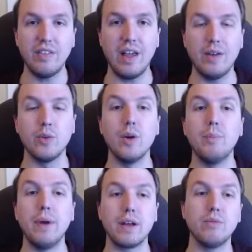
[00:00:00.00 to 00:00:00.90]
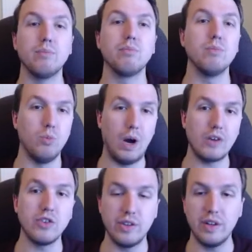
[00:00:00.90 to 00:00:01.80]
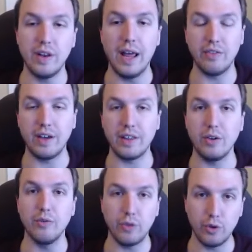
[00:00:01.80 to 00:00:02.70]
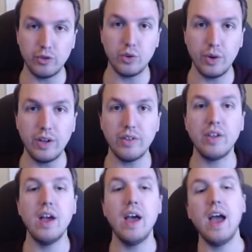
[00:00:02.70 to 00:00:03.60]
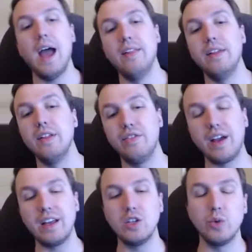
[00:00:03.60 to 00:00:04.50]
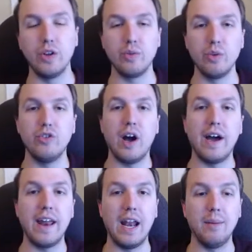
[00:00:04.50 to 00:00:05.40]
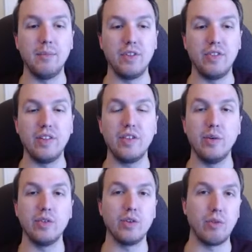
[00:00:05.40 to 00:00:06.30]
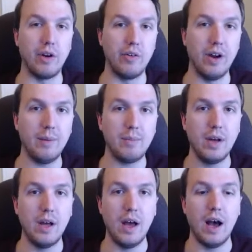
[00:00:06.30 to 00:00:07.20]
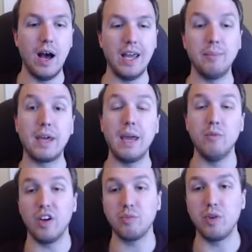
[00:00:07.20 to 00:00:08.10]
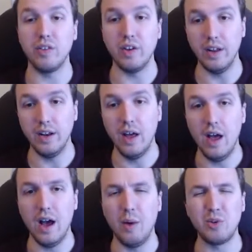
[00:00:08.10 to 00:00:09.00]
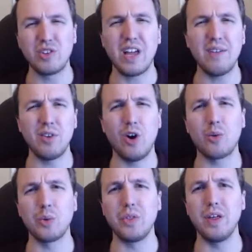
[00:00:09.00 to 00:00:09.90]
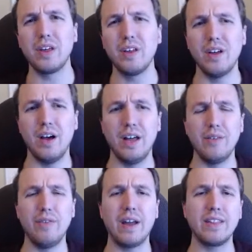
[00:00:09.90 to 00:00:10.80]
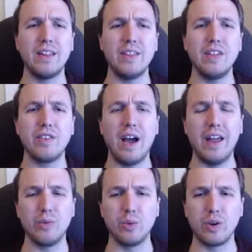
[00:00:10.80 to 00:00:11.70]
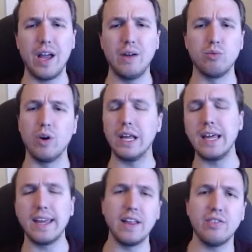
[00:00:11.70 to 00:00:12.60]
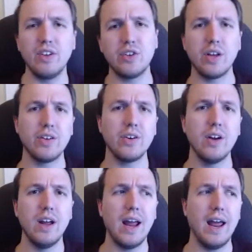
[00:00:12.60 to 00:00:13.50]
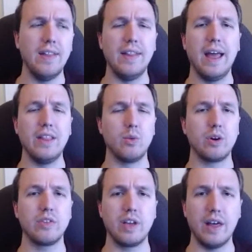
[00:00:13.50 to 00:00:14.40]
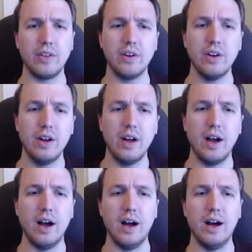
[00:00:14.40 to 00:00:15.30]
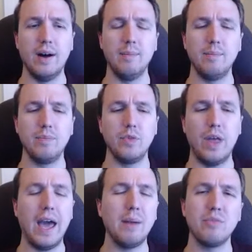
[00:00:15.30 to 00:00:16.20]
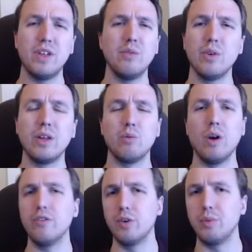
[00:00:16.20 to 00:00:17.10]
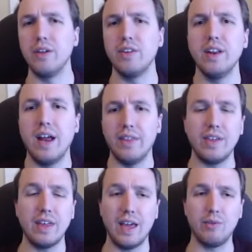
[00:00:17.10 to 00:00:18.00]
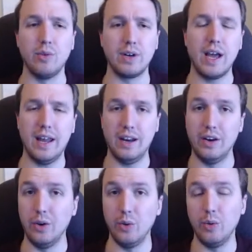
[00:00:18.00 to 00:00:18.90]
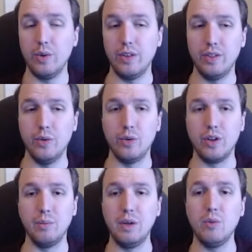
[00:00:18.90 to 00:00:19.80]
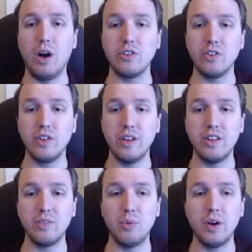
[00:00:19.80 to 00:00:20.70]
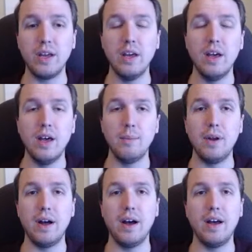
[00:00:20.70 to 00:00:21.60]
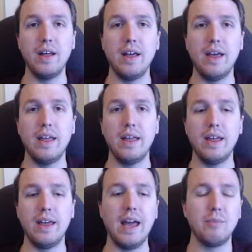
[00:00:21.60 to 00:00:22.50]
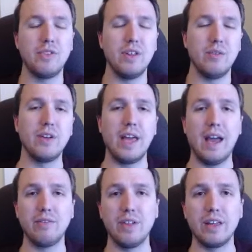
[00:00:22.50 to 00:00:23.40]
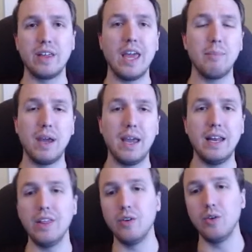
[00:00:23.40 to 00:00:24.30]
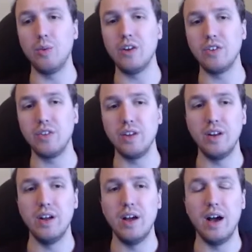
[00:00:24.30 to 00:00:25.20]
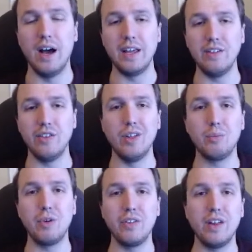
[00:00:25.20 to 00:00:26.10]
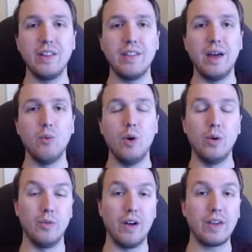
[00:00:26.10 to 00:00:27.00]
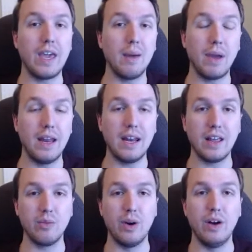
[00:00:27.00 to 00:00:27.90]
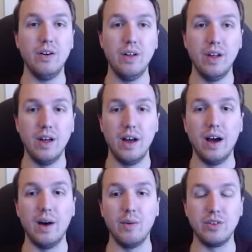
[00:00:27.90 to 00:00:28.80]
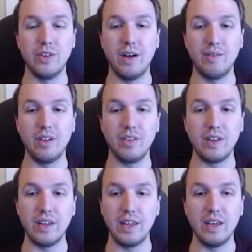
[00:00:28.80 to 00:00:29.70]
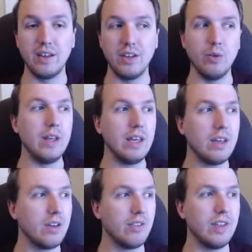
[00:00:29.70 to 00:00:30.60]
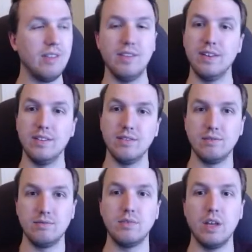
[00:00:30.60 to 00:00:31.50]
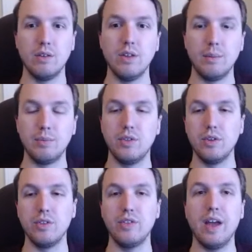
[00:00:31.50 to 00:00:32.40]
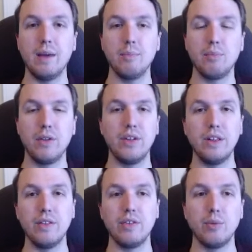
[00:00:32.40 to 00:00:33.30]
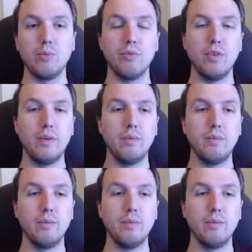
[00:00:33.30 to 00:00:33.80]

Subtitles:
a sense. Everyone picked Washington as like their first choice, and then the second choice was John Adams. And since he was the runner-up, he became vice president, which is kind of an awkward thing. The fact that these guys were kind of running against each other, and then they had to work together. Adams didn't really run for president. I think everyone kind of knew no one could beat Washington at this point, but Adams didn't really have to like campaign, neither did Washington. He's the only president that won without campaigning as well, which is obviously unique because even up till this day, presidents or